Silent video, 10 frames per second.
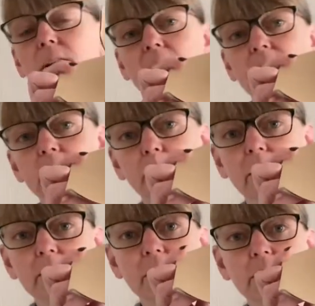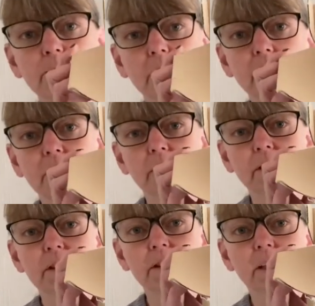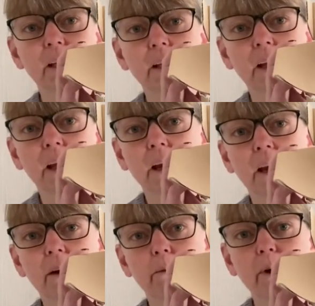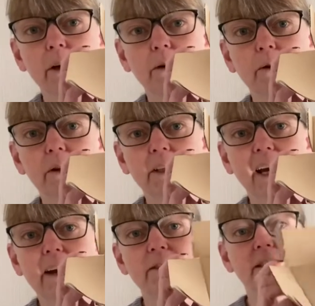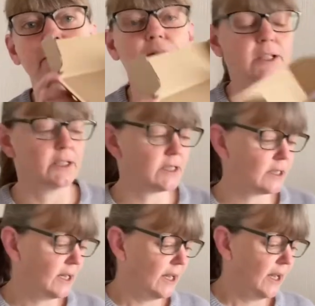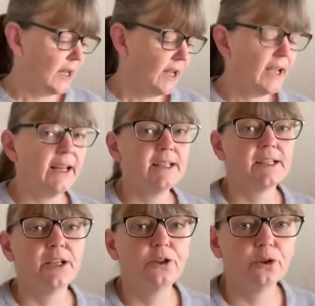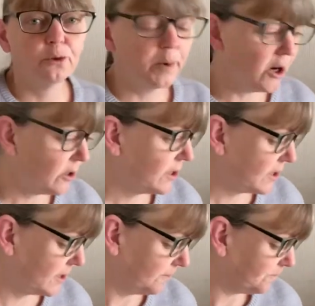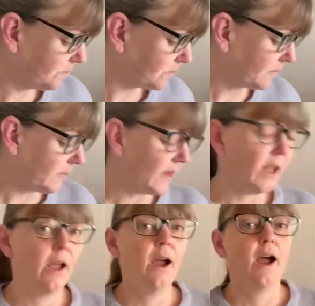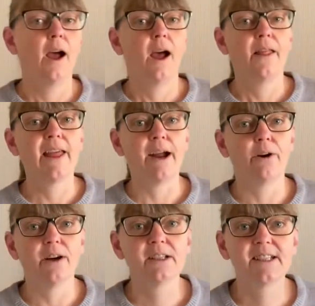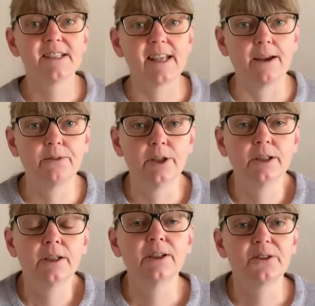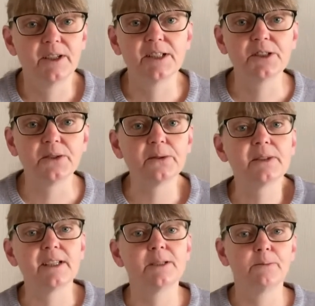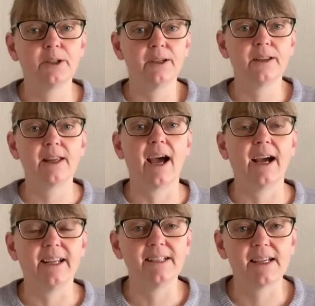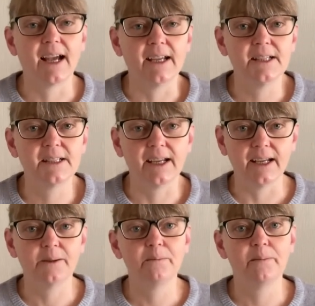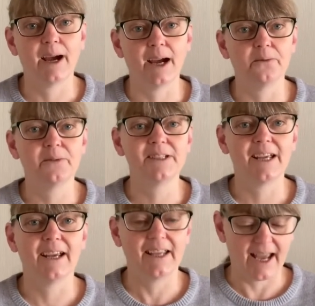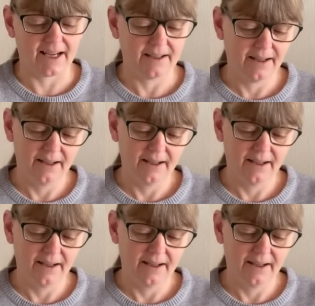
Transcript: Collectors Box each month, you can see we already have a difference. It is a Yule box. There are 7 crystals this month and it's £18 again.